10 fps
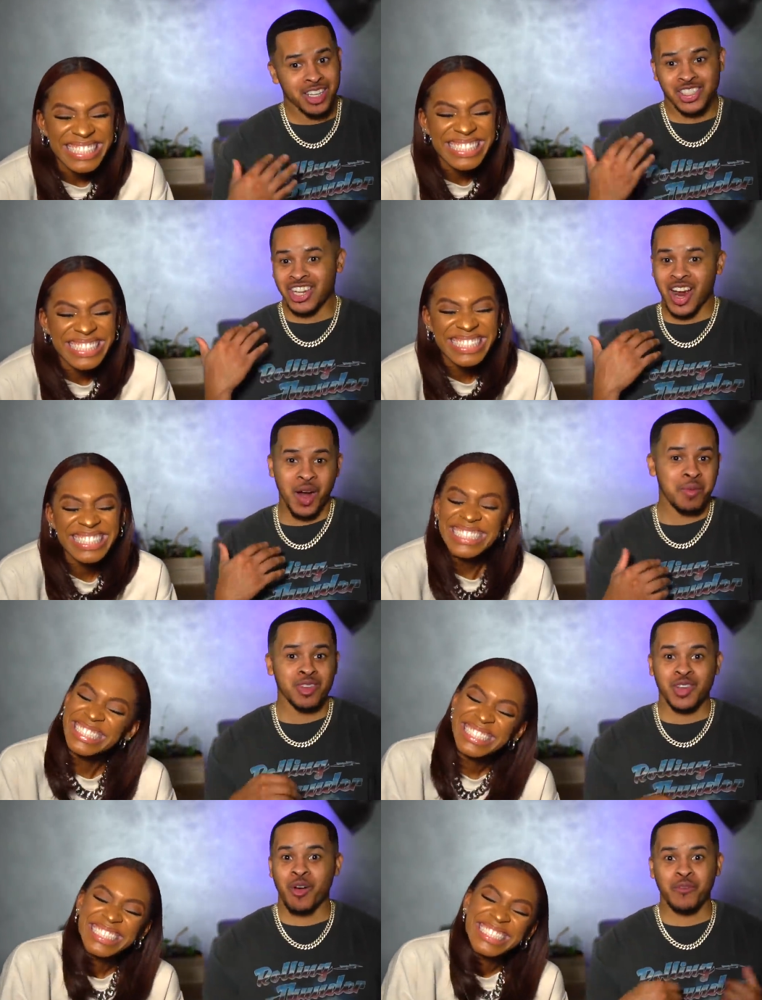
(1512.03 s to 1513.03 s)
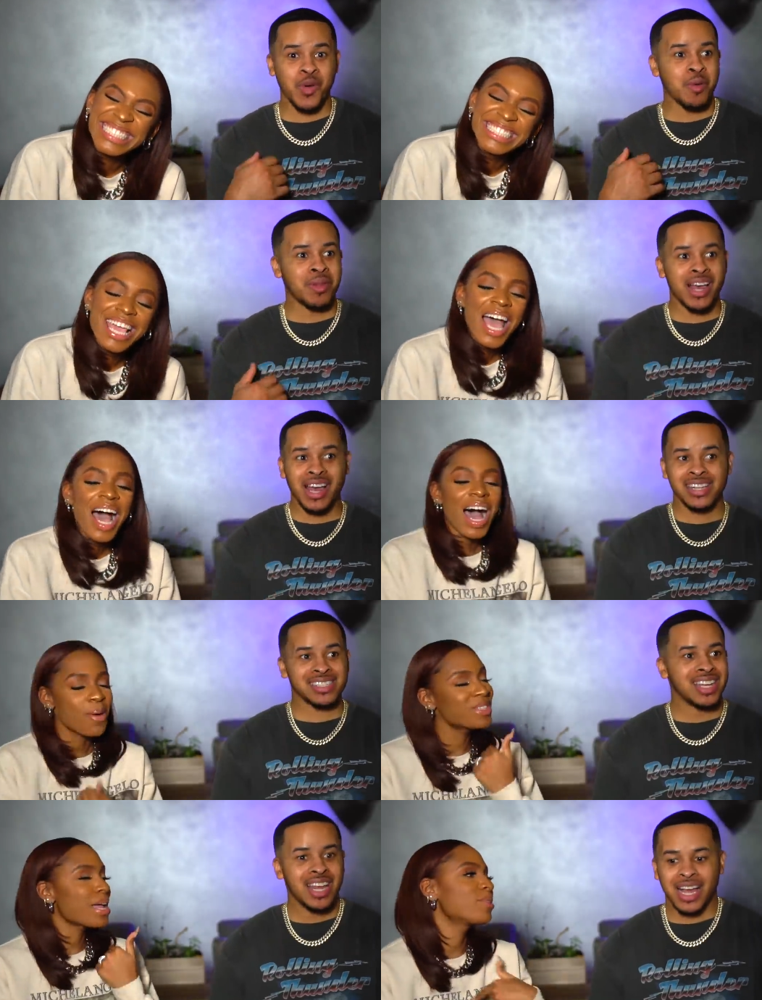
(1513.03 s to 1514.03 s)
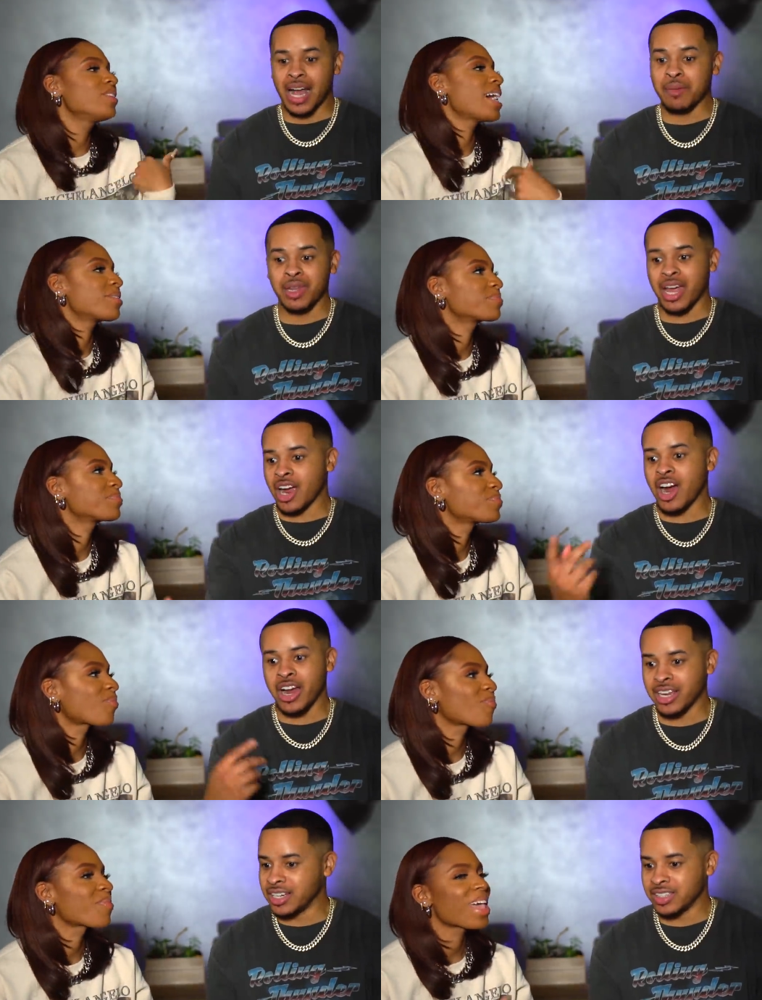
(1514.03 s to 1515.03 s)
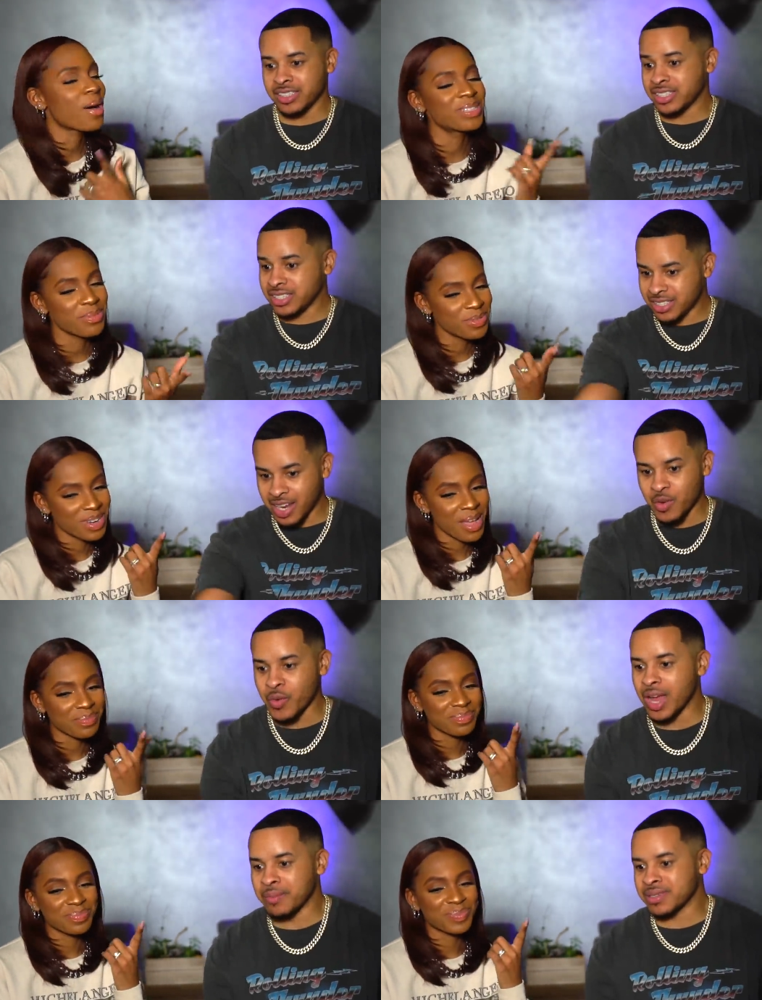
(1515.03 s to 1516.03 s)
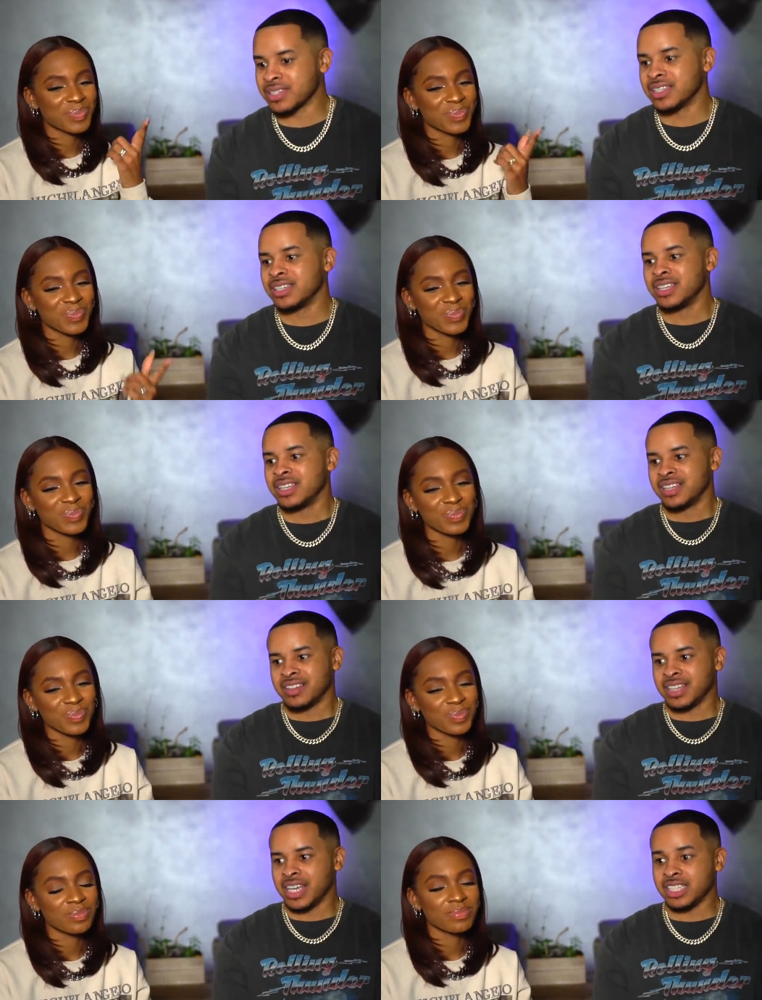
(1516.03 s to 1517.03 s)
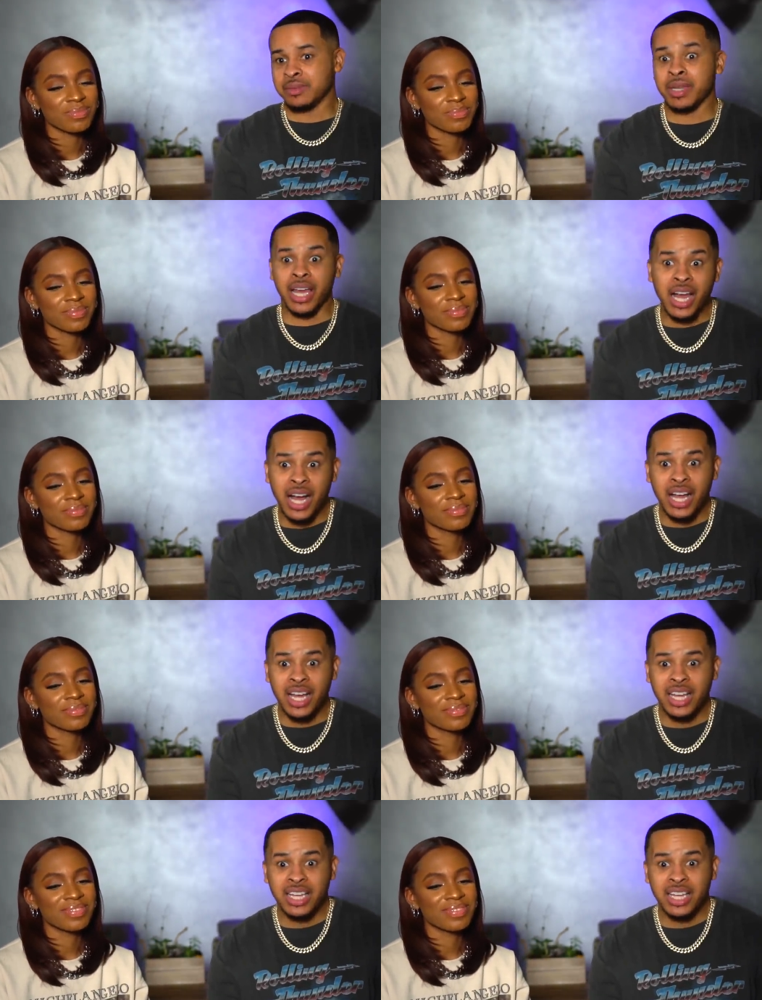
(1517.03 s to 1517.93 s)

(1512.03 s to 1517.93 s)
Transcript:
Speaker 1: She got her music on full blast. I'm gonna stop doing I'd be like, all right, I'm gonna stop doing 10 that. reps. And she'd be like, huh?